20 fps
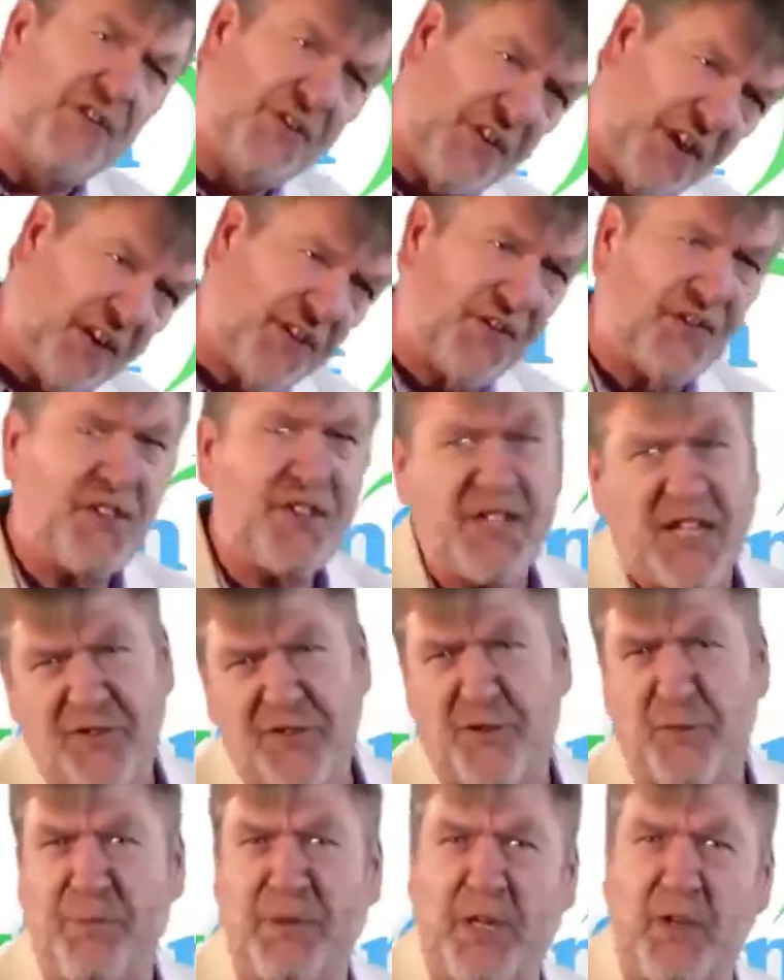60
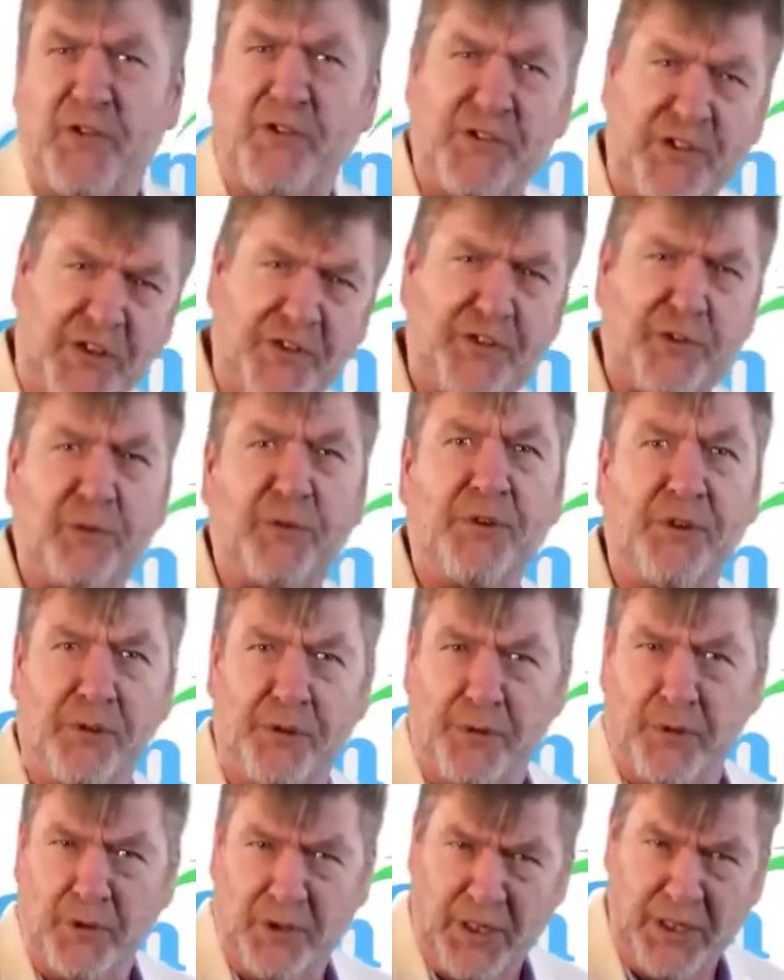decibel sensory
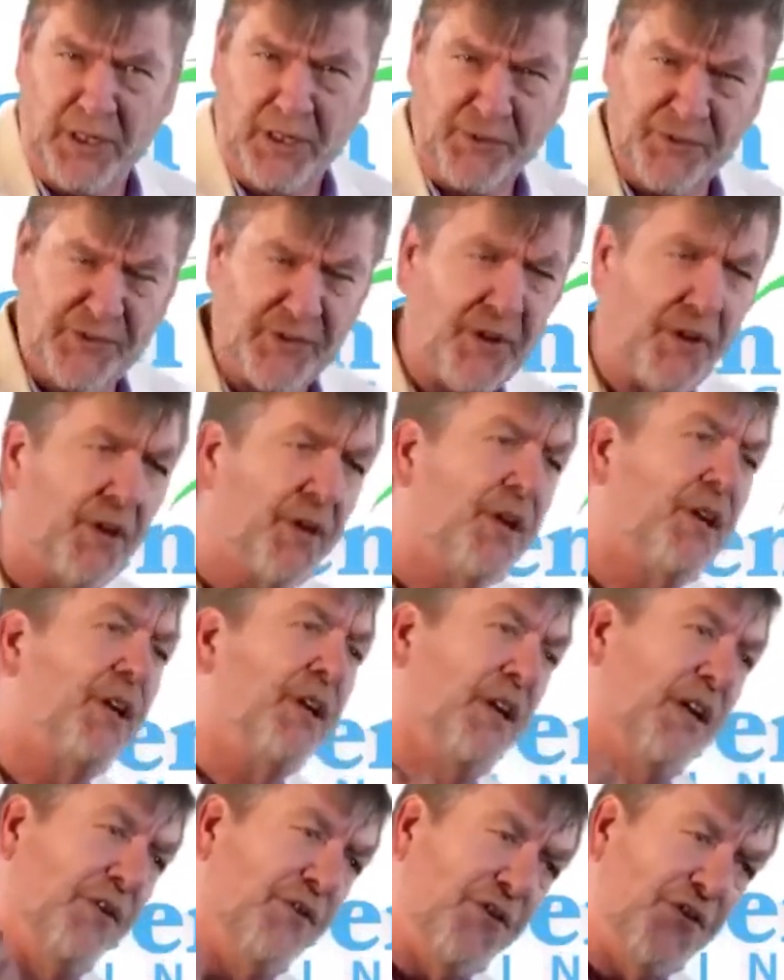neural loss.
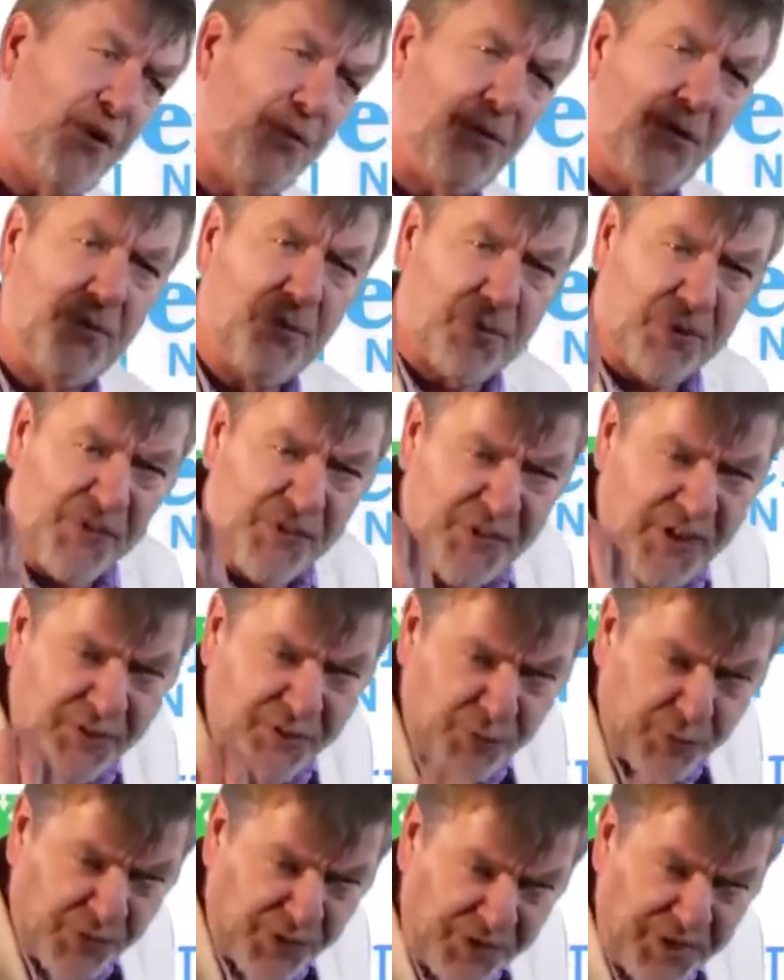If someone
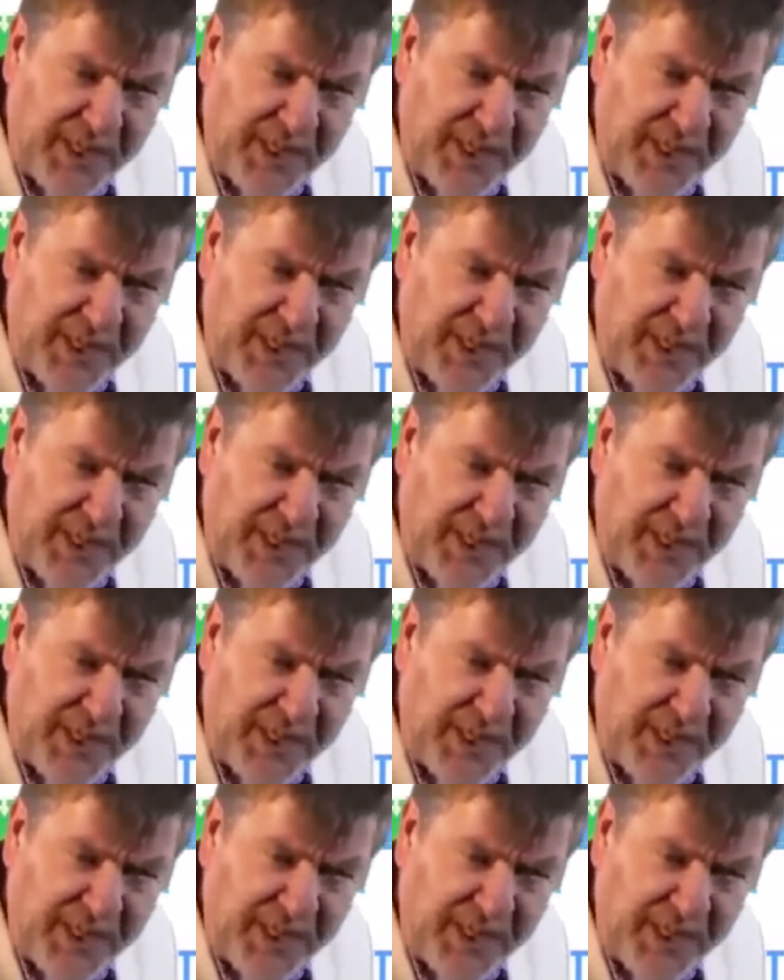presents with